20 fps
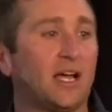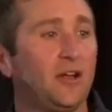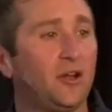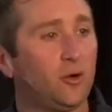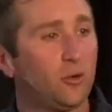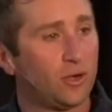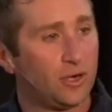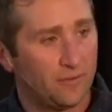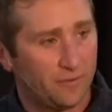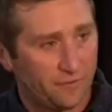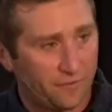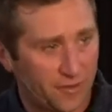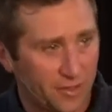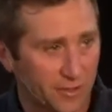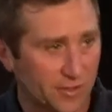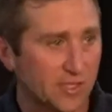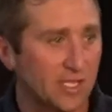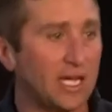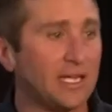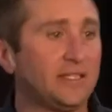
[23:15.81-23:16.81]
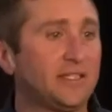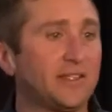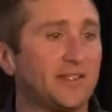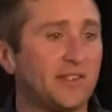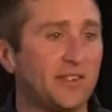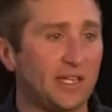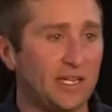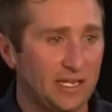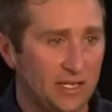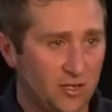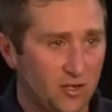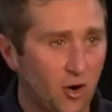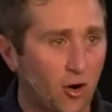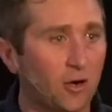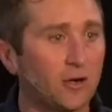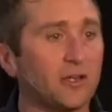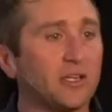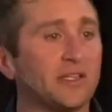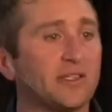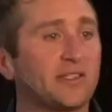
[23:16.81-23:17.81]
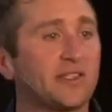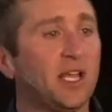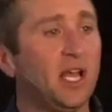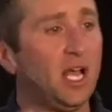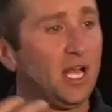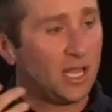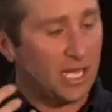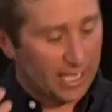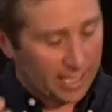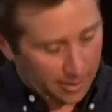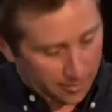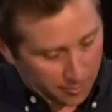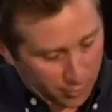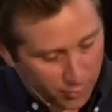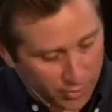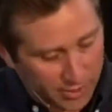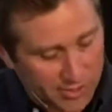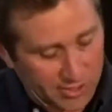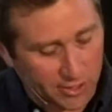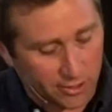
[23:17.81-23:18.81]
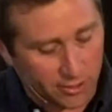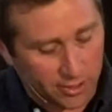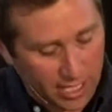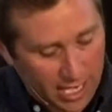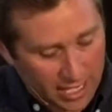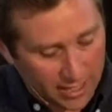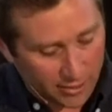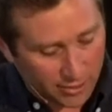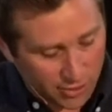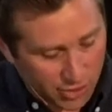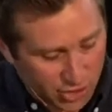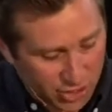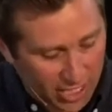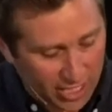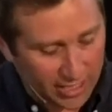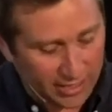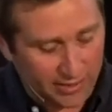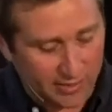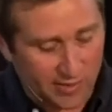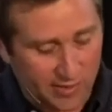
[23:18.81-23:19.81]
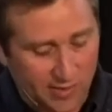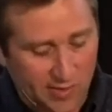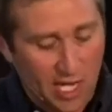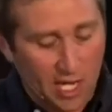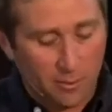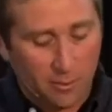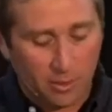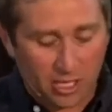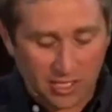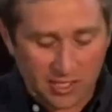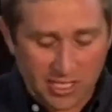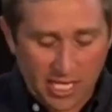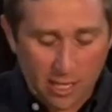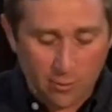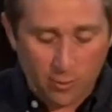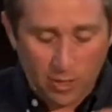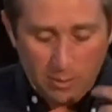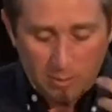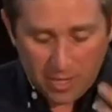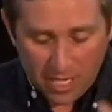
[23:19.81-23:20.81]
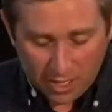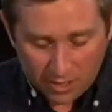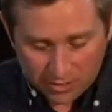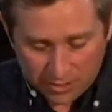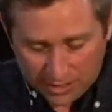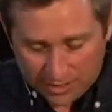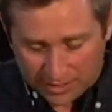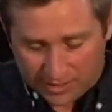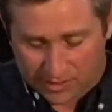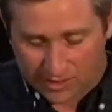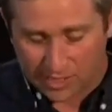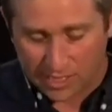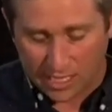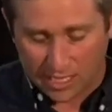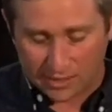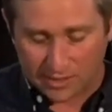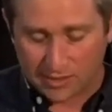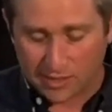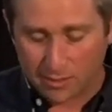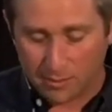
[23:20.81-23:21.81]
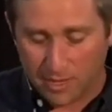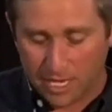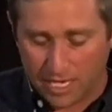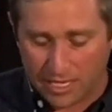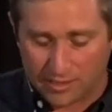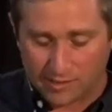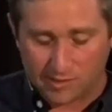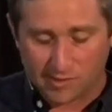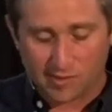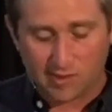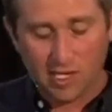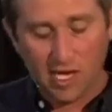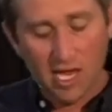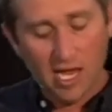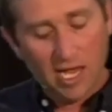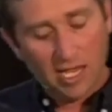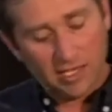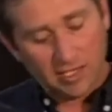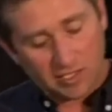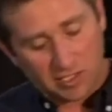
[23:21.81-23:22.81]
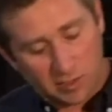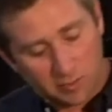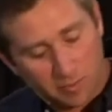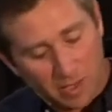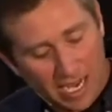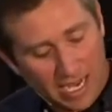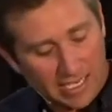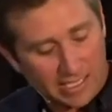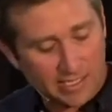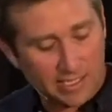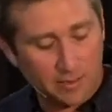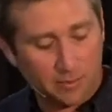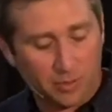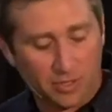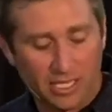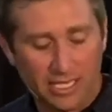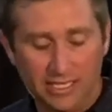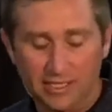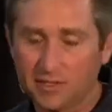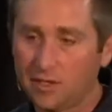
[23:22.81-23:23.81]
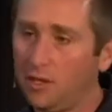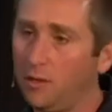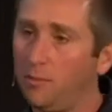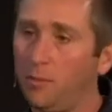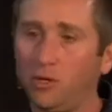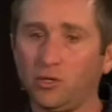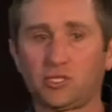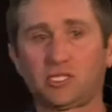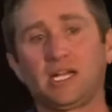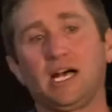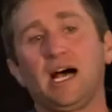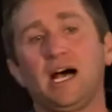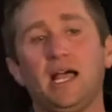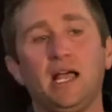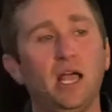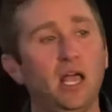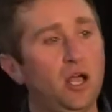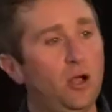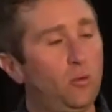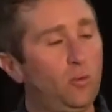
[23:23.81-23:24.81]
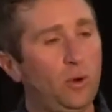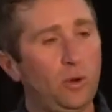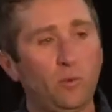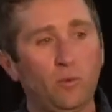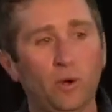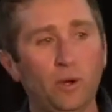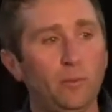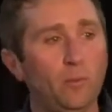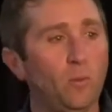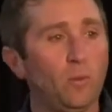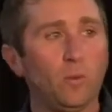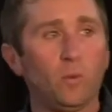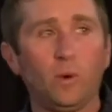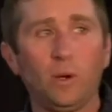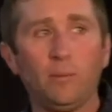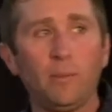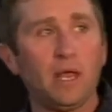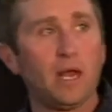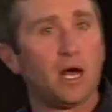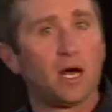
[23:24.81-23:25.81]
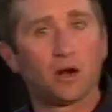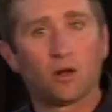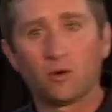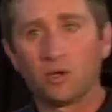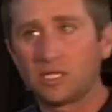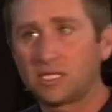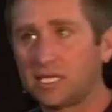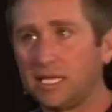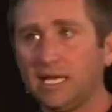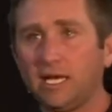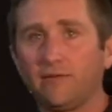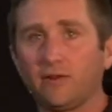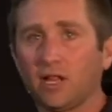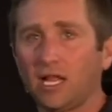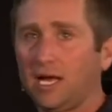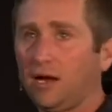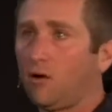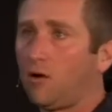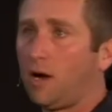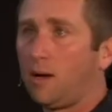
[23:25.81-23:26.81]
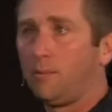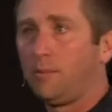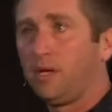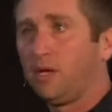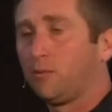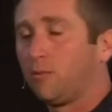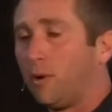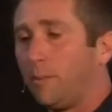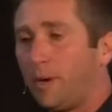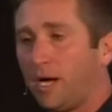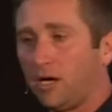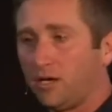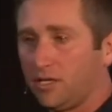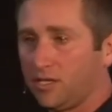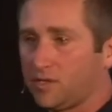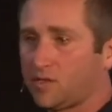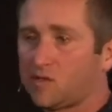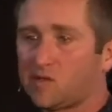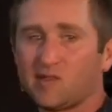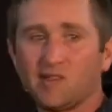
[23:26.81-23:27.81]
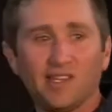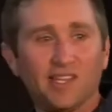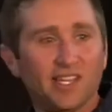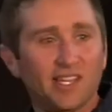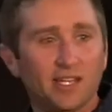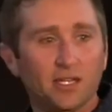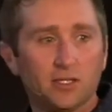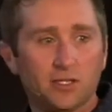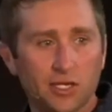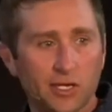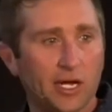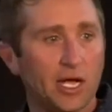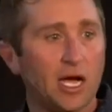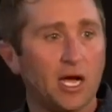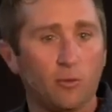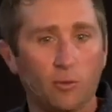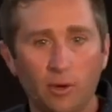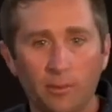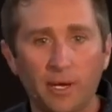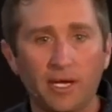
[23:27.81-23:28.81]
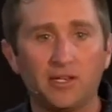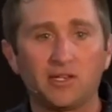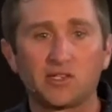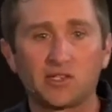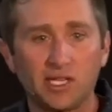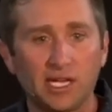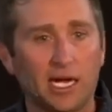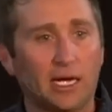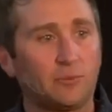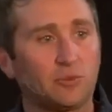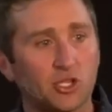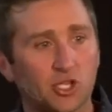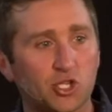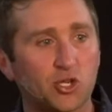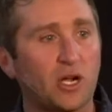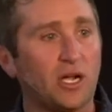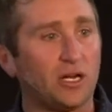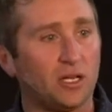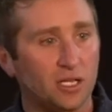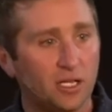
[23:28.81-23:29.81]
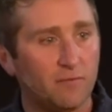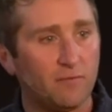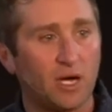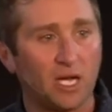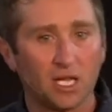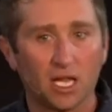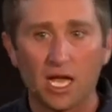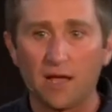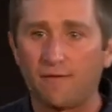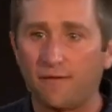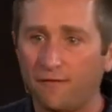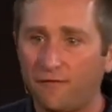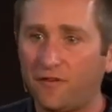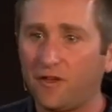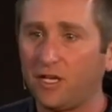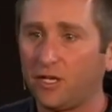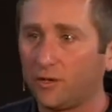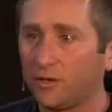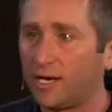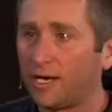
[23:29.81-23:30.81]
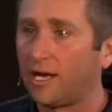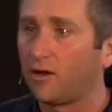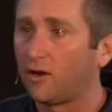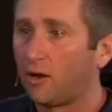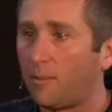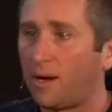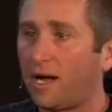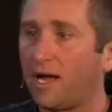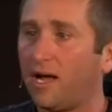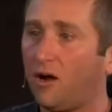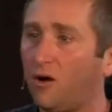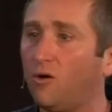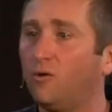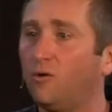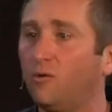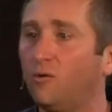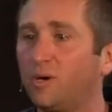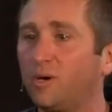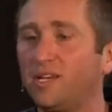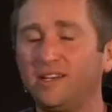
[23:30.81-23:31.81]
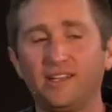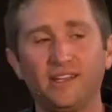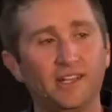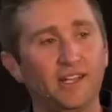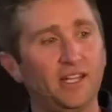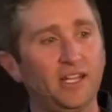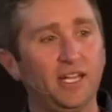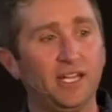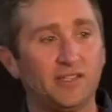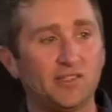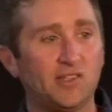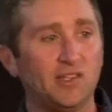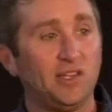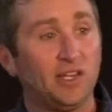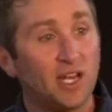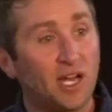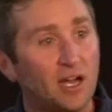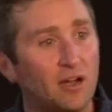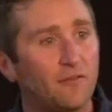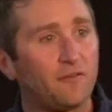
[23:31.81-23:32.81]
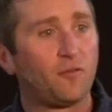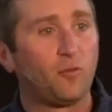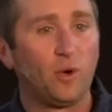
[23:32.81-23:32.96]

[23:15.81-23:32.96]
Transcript: I know what it feels like to sit in darkness like a prisoner in iron chains, because they rebelled against God's commands and despised the plans of the Most High. We may not always think of it like, oh, I'm being rebellious to God. We may just think, I'm just trying to live my life and figure it out on my own. But it's enough.